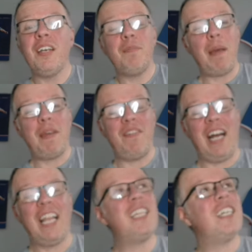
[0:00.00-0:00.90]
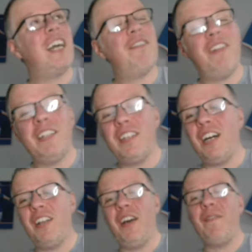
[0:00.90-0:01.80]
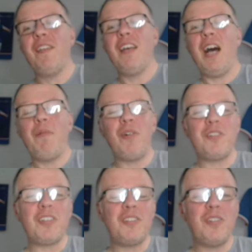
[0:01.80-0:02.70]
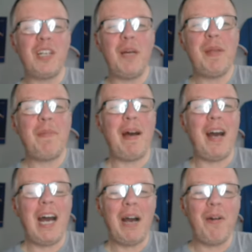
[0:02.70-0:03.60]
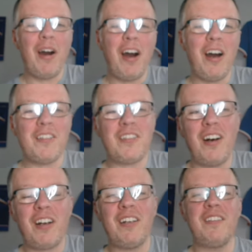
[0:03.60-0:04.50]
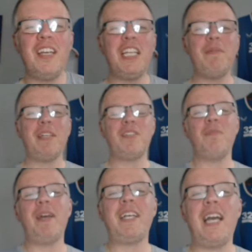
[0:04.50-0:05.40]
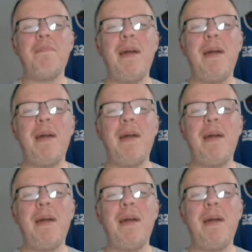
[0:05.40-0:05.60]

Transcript: maybe even Ali could get fit. I don't know. We're also going to talk a little bit about how Hearts are continuing to make a